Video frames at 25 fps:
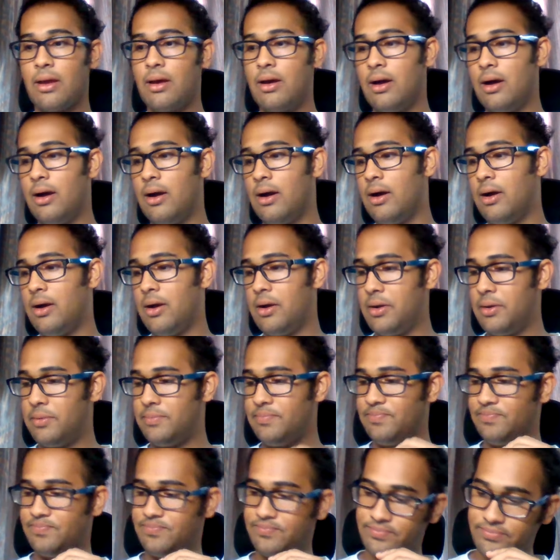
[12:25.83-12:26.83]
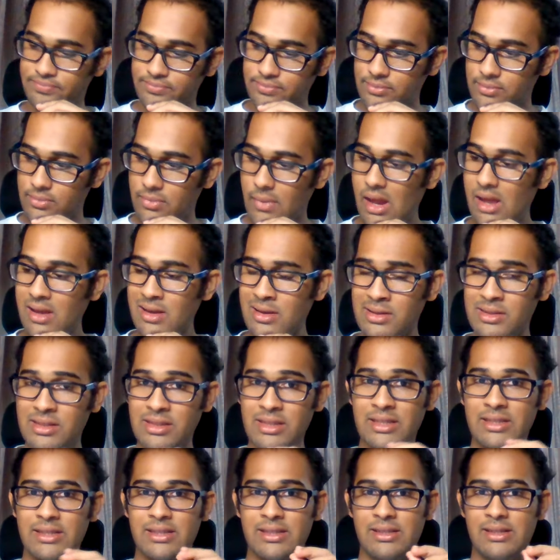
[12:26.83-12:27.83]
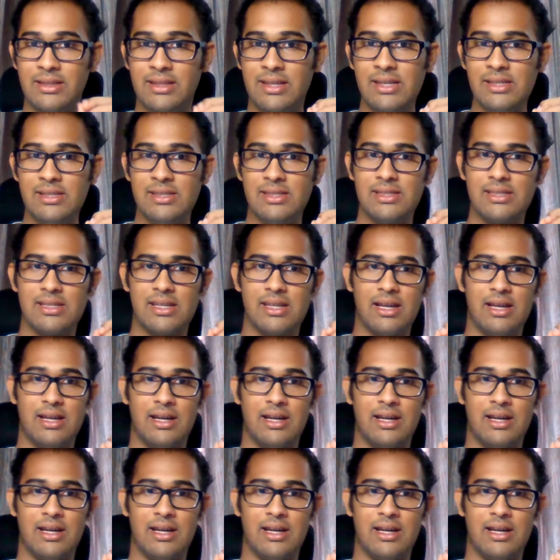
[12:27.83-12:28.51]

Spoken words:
uh, this